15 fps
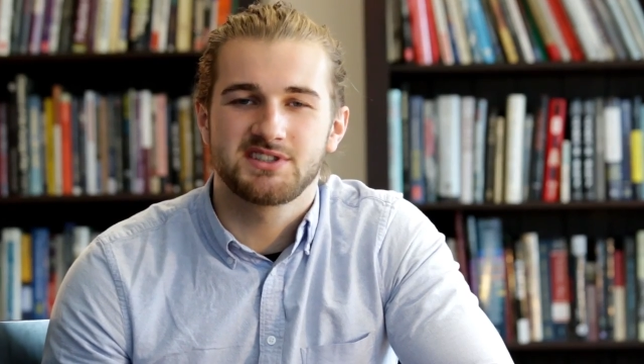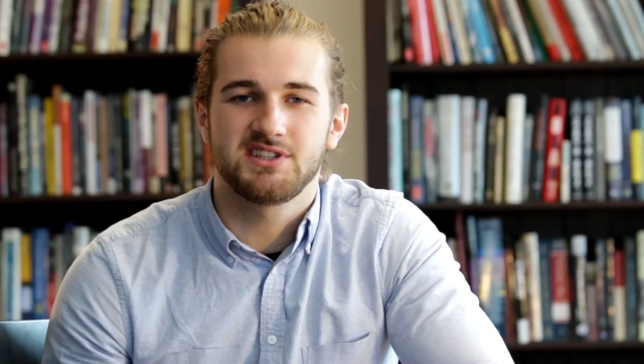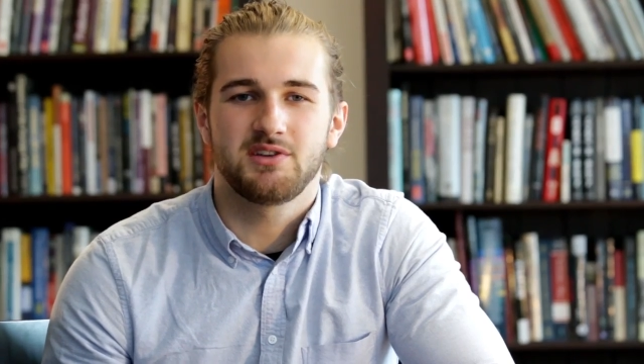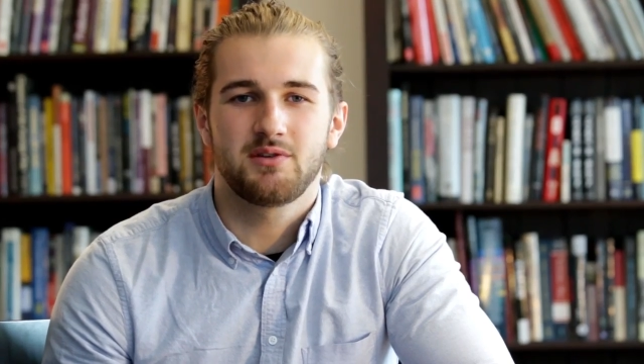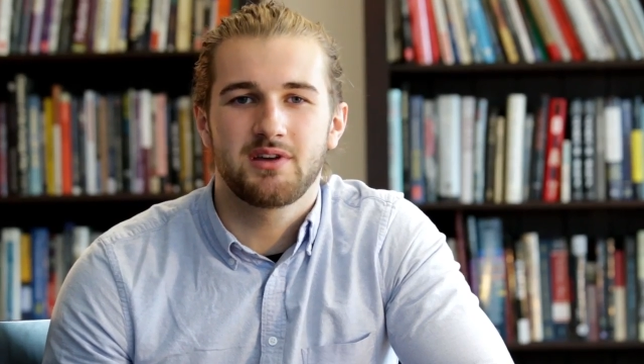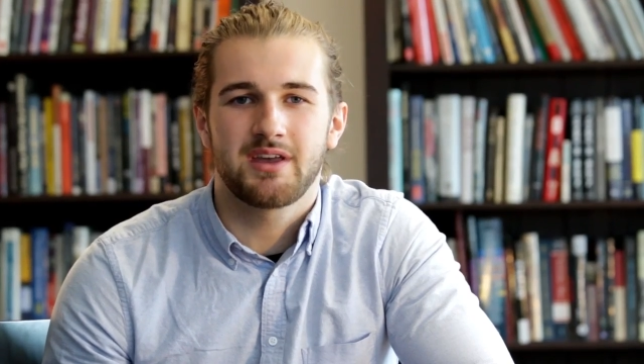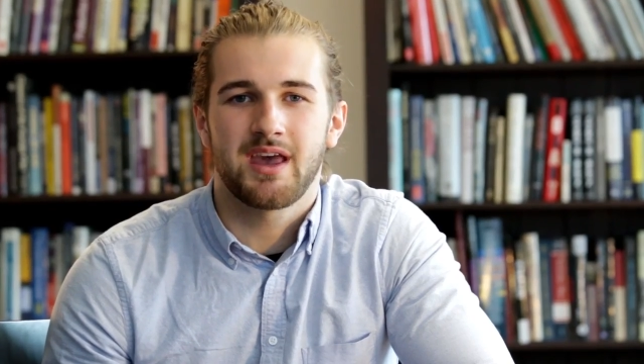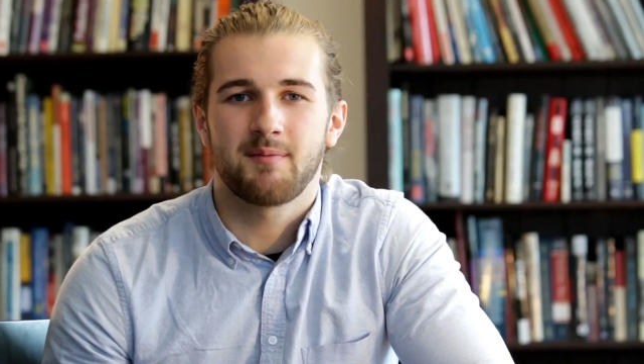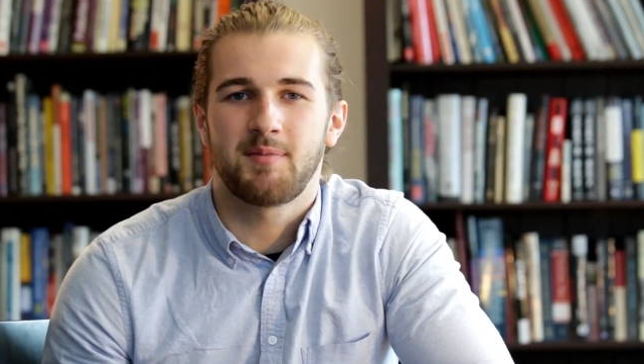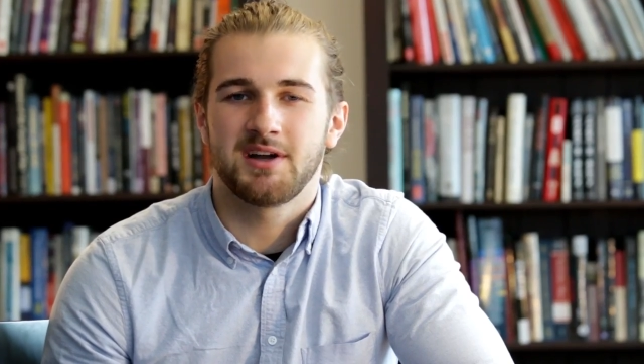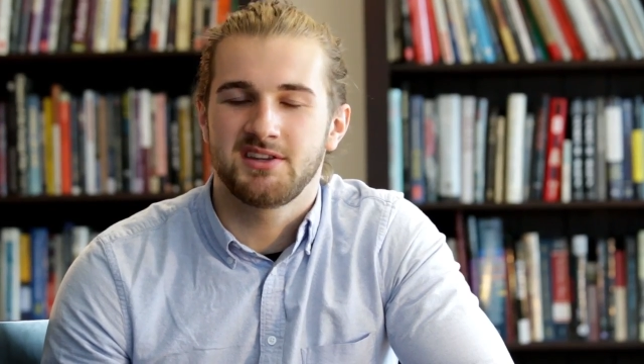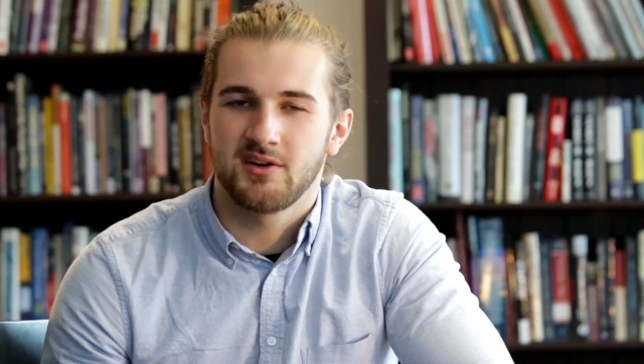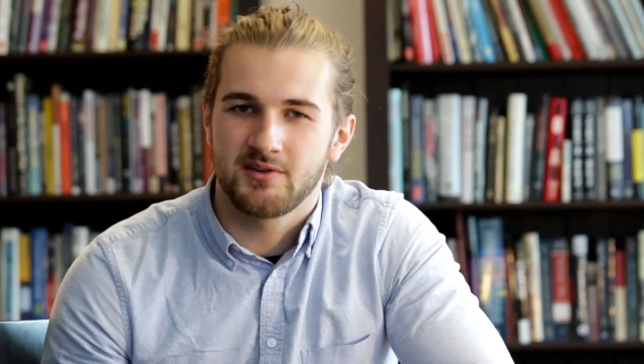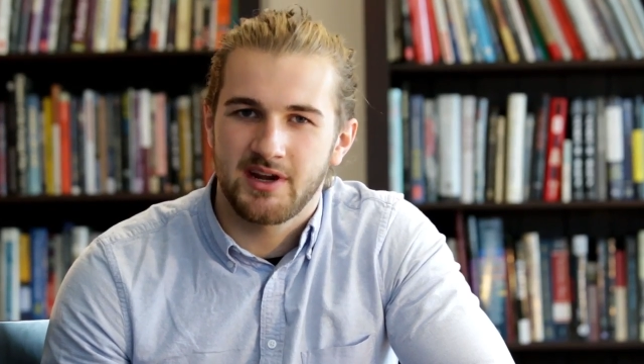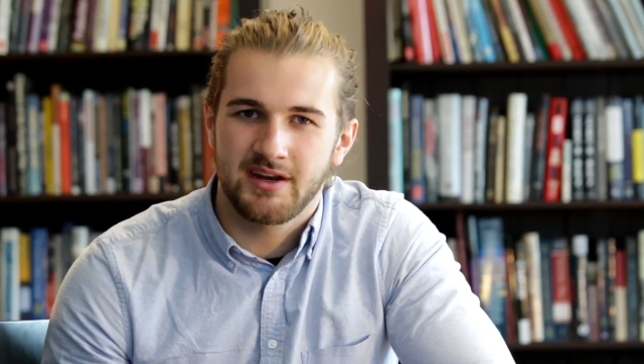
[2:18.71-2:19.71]
that you can get by
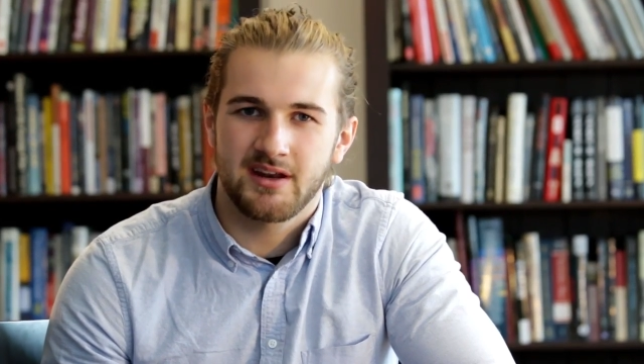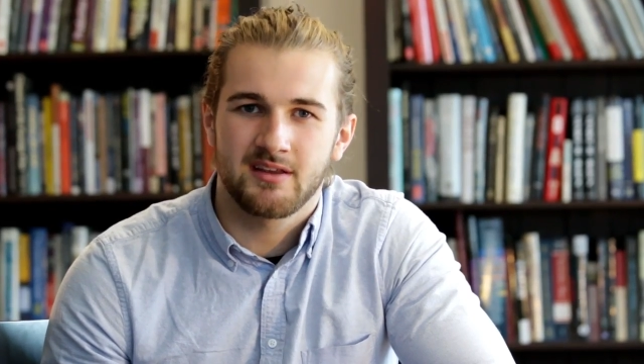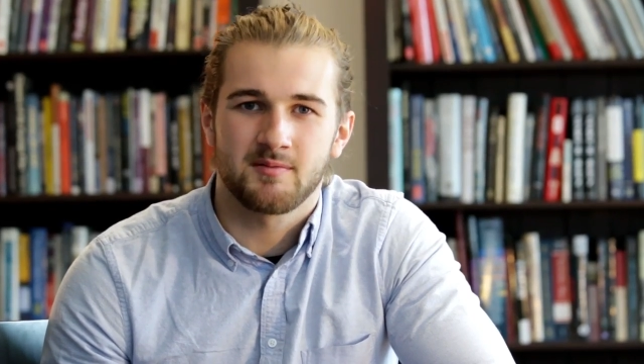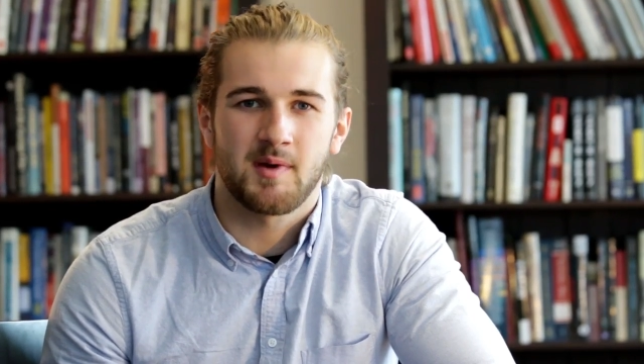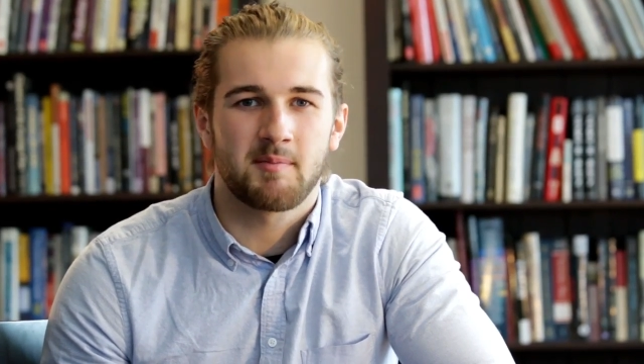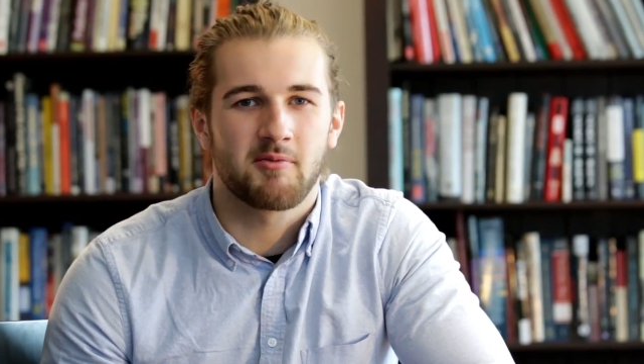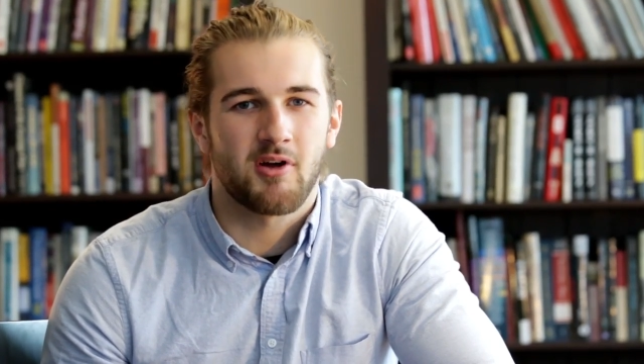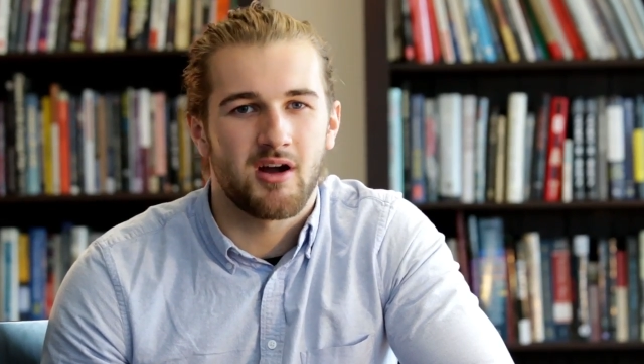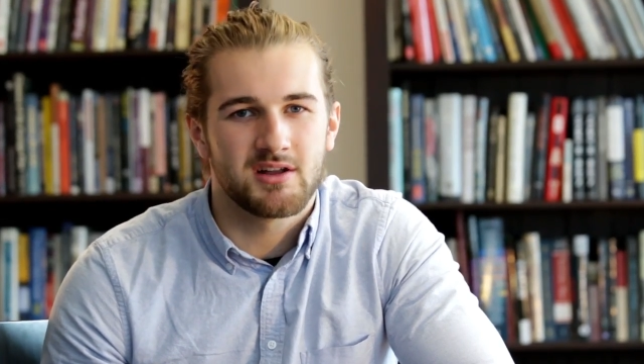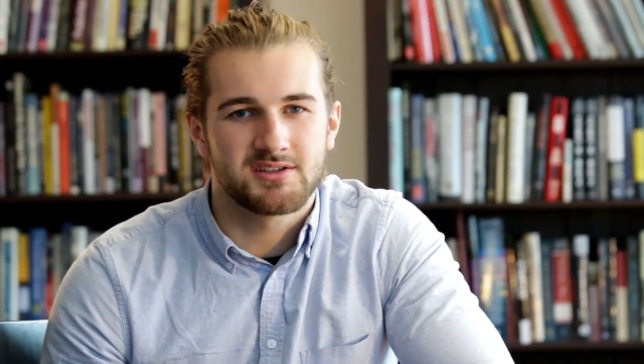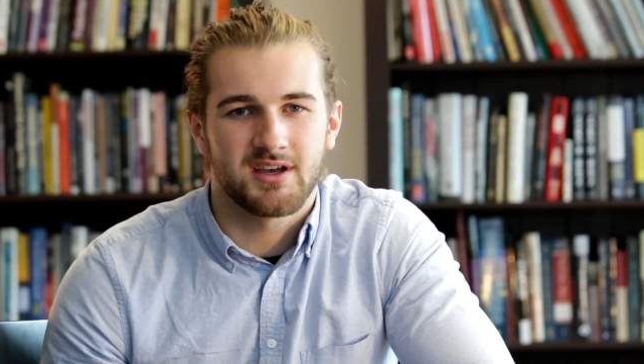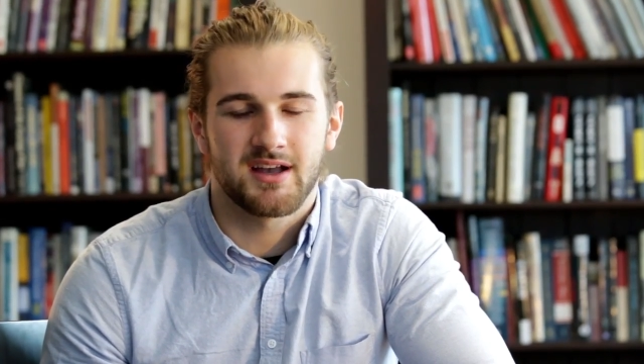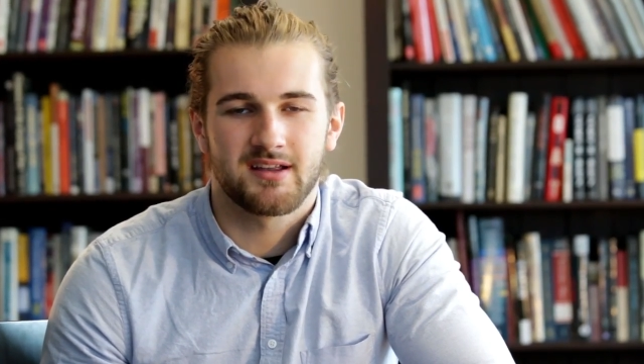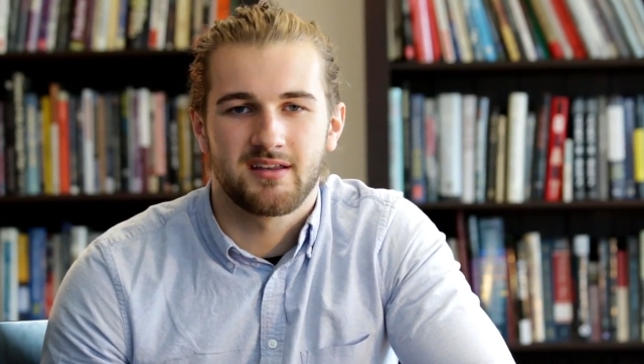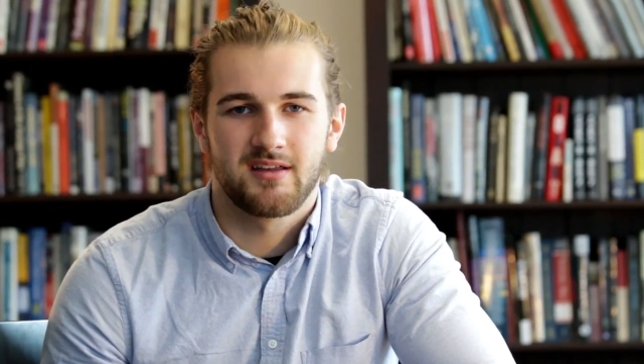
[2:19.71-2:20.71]
donating to my
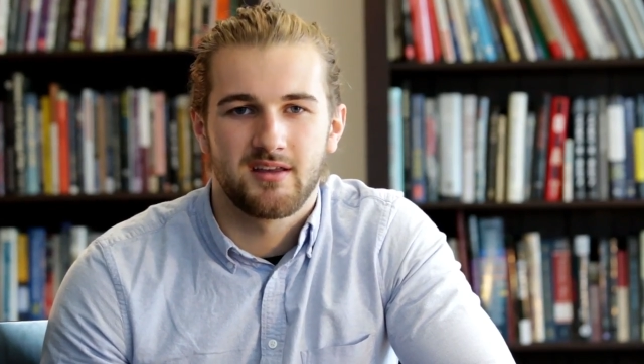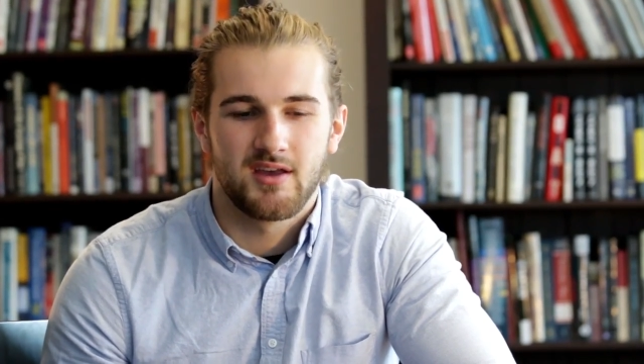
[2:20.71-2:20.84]
project.